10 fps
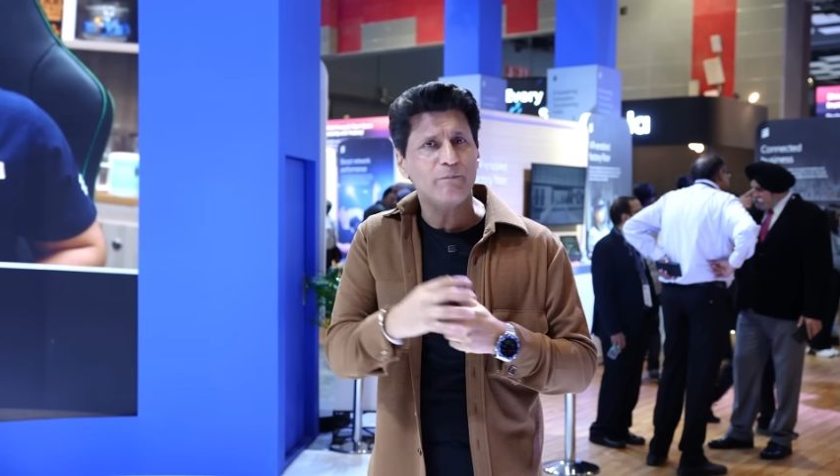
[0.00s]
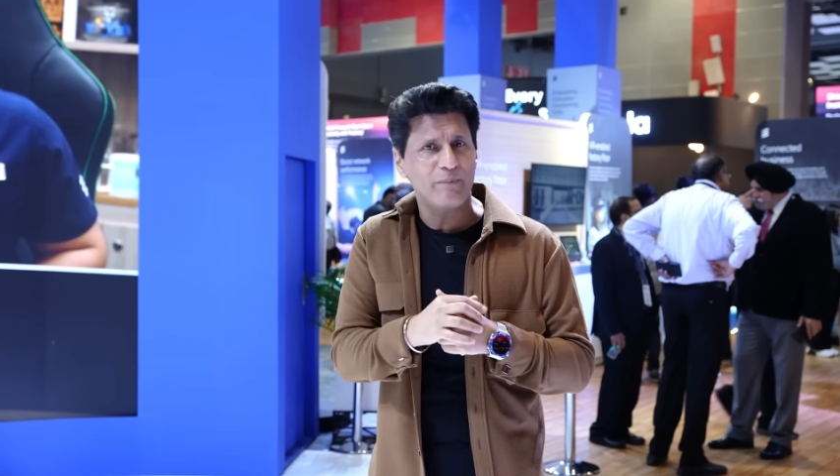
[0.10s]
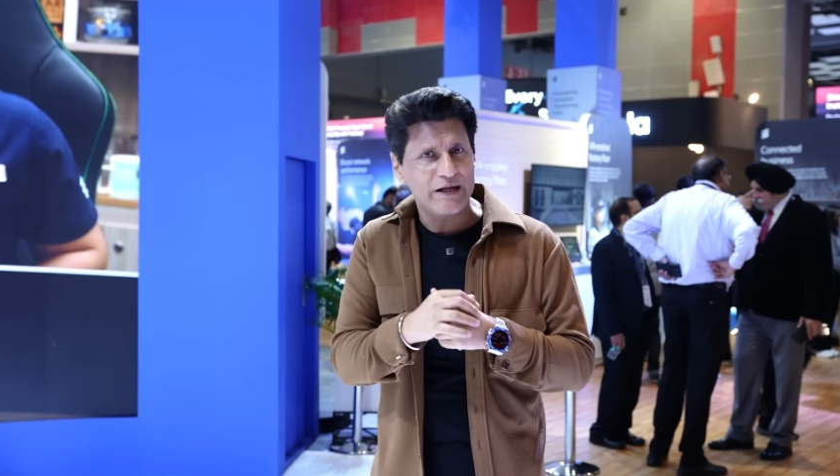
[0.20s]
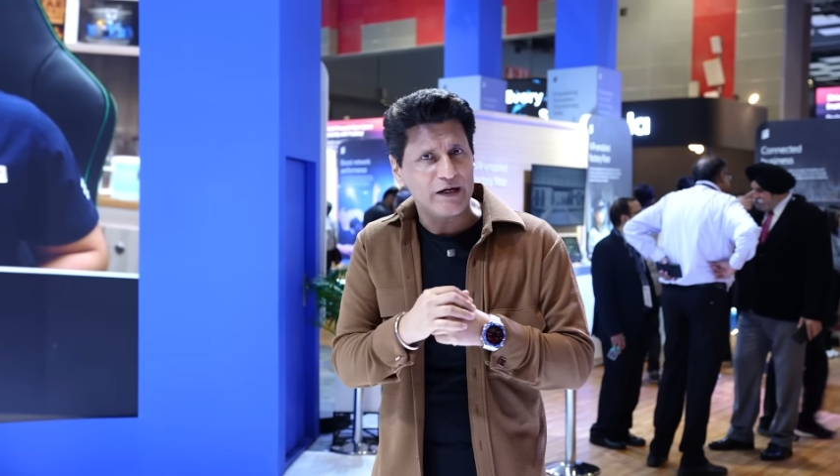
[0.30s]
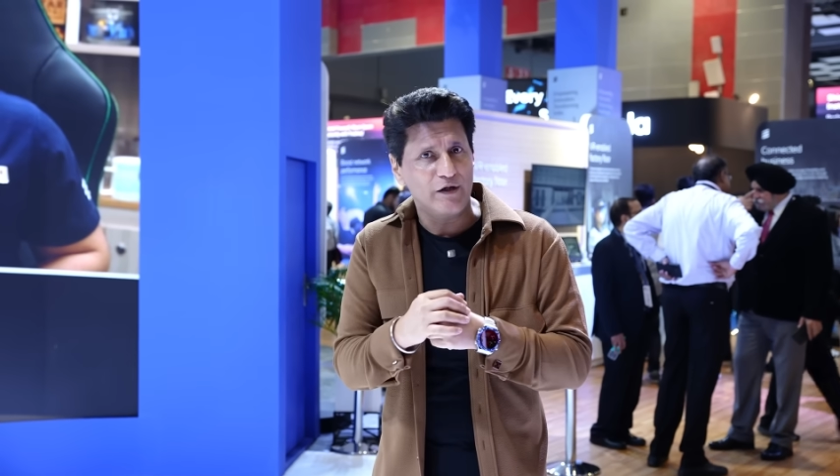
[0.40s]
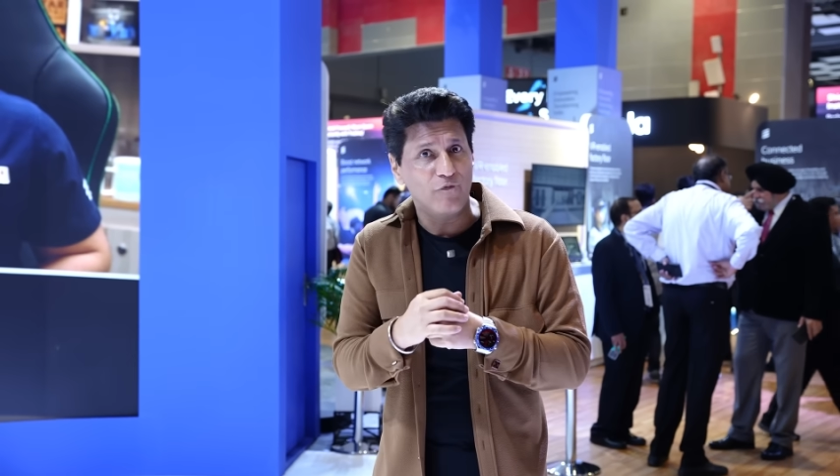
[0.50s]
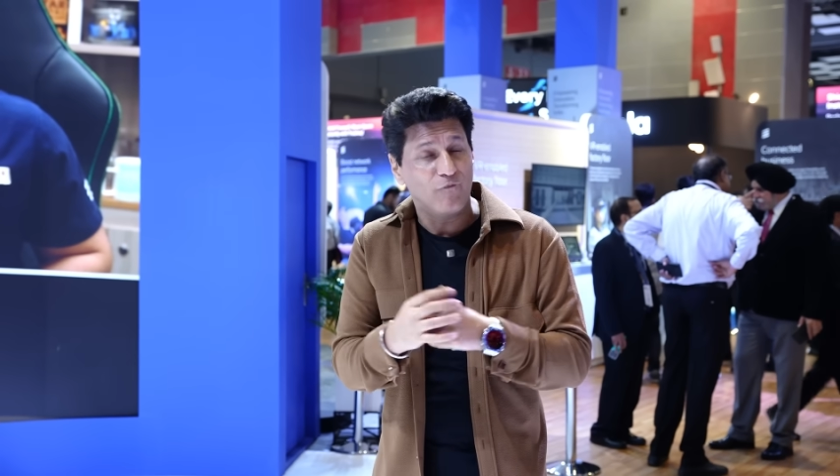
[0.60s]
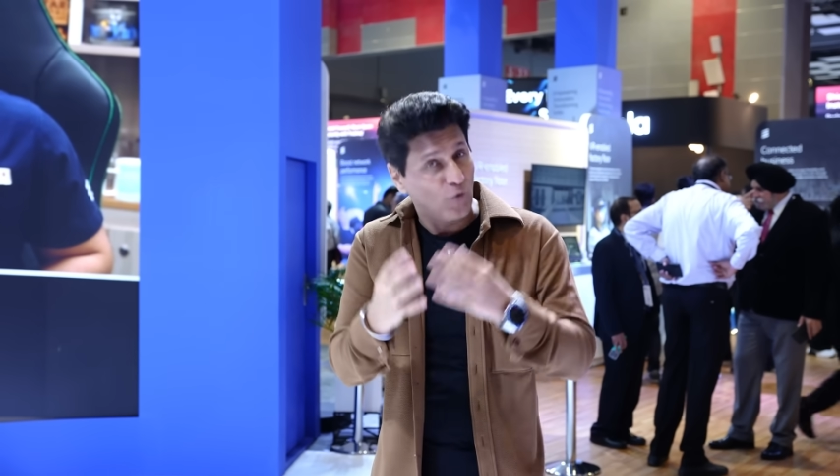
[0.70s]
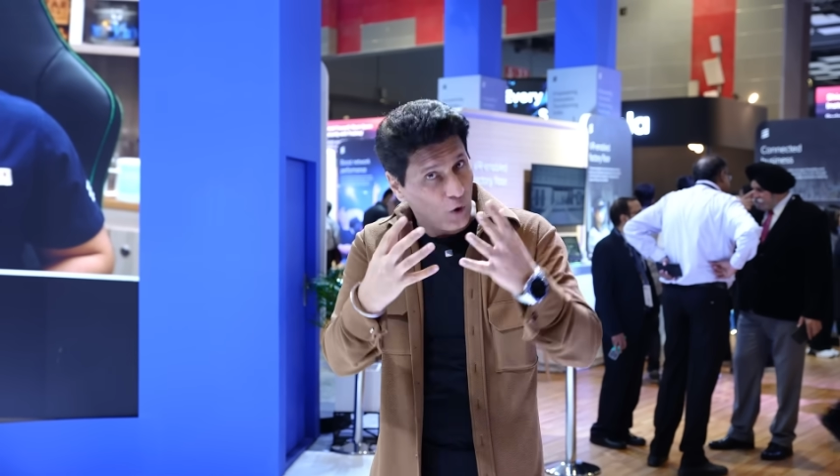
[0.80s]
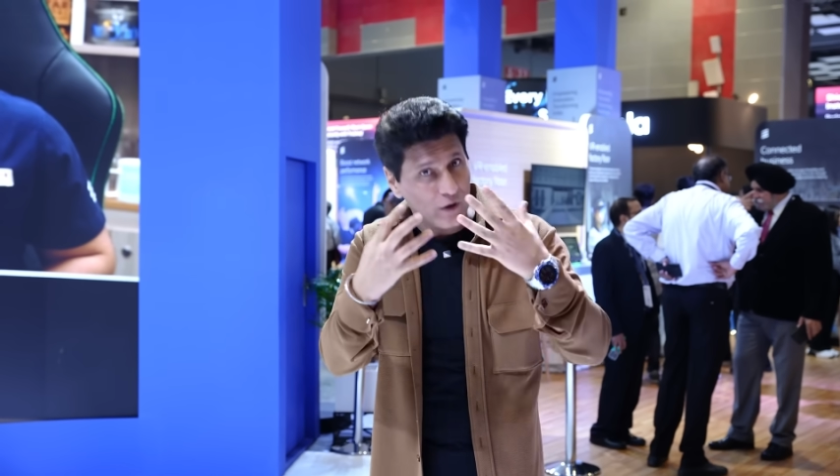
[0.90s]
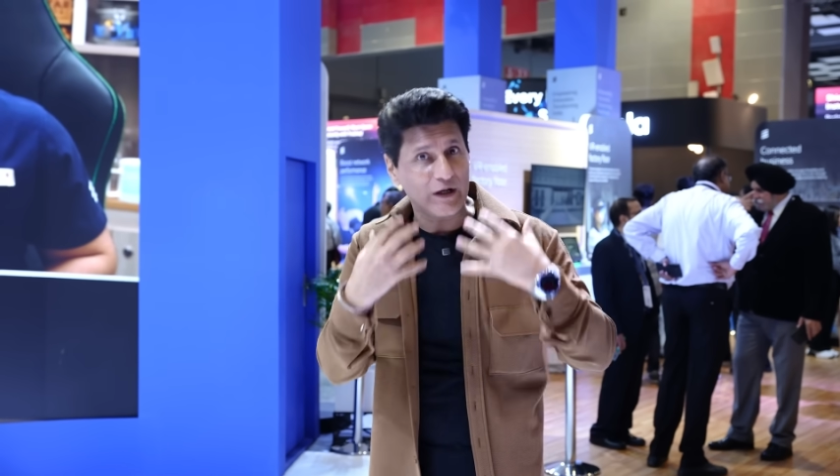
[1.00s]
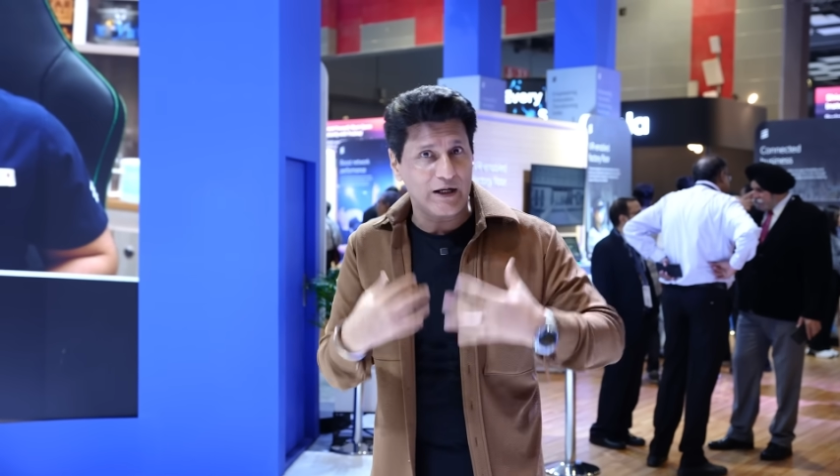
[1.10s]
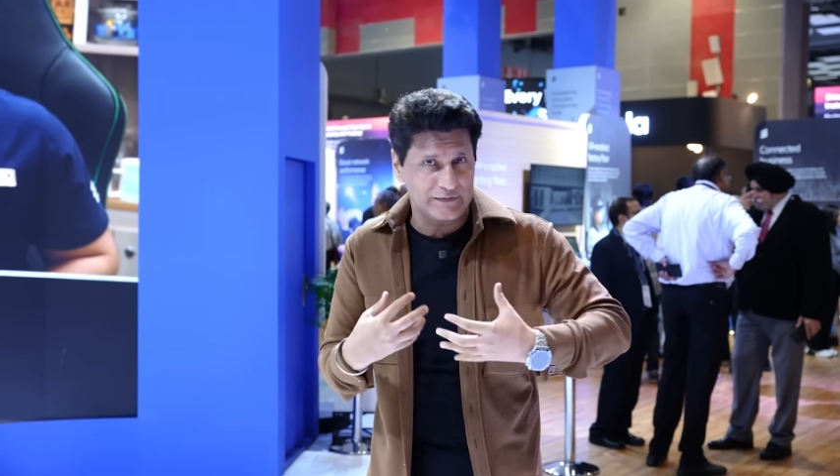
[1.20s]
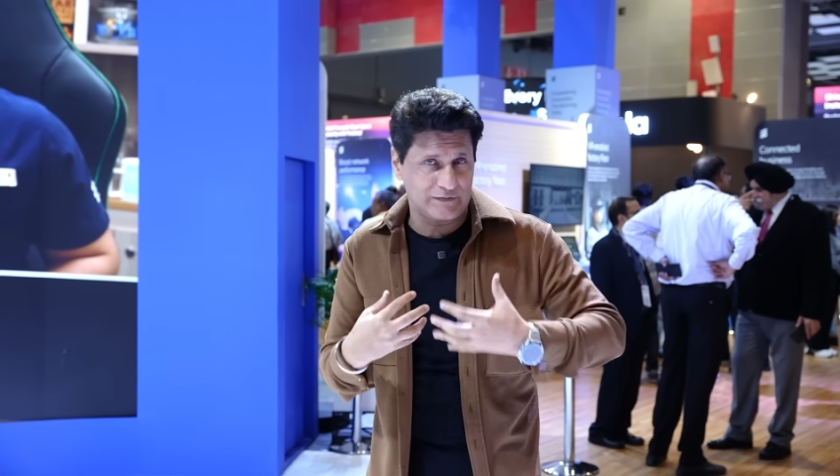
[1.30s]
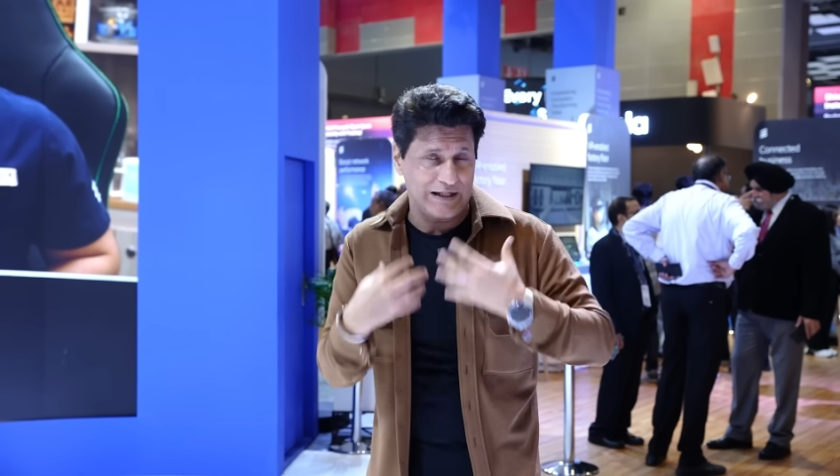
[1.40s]
made for
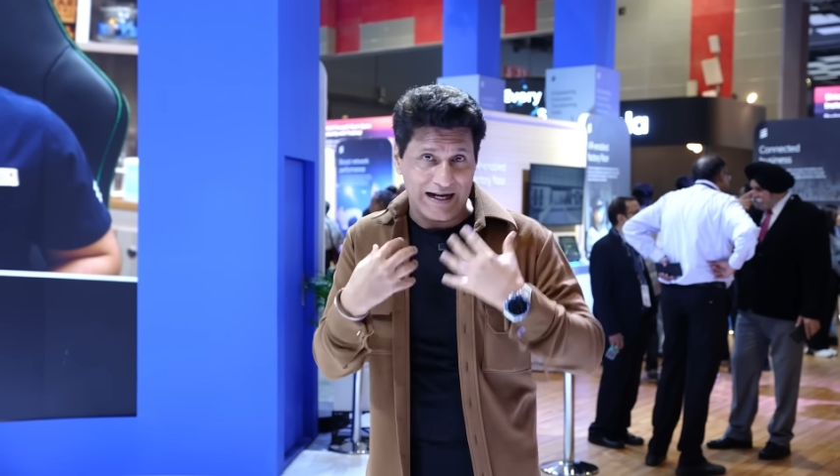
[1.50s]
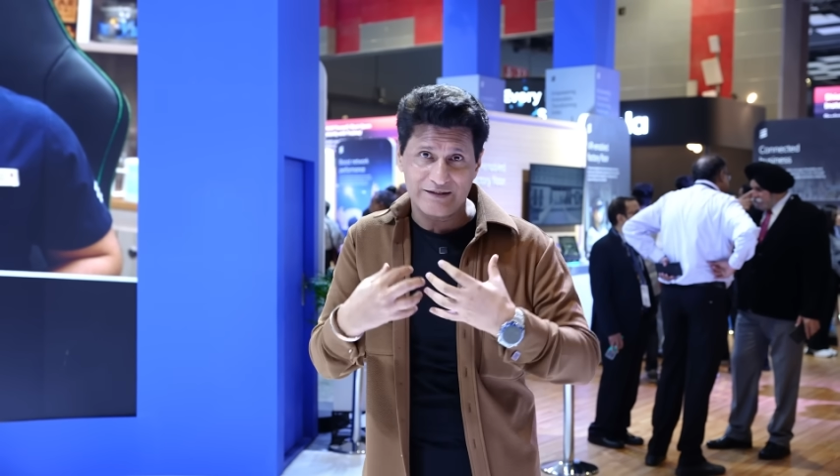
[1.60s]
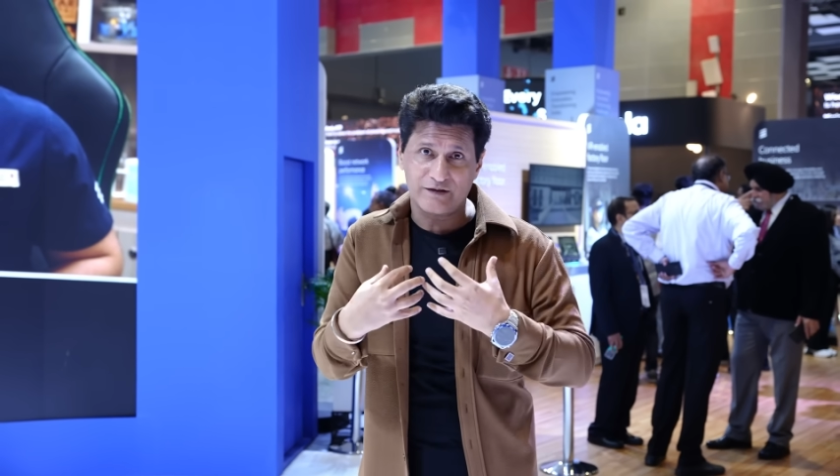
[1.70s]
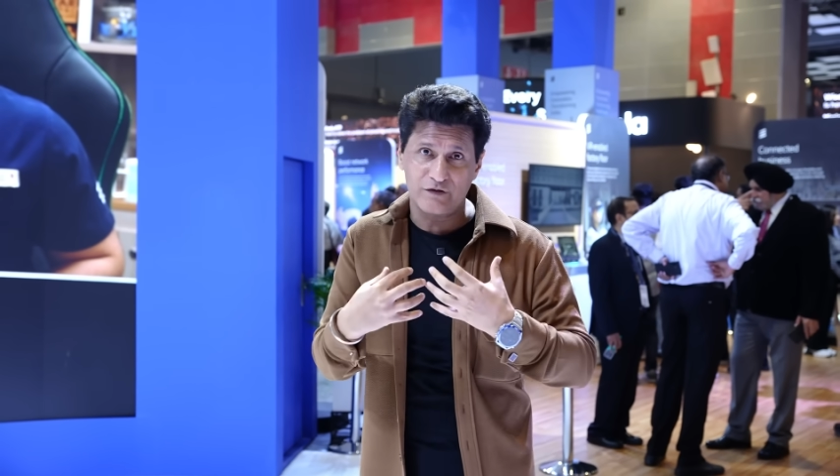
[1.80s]
us as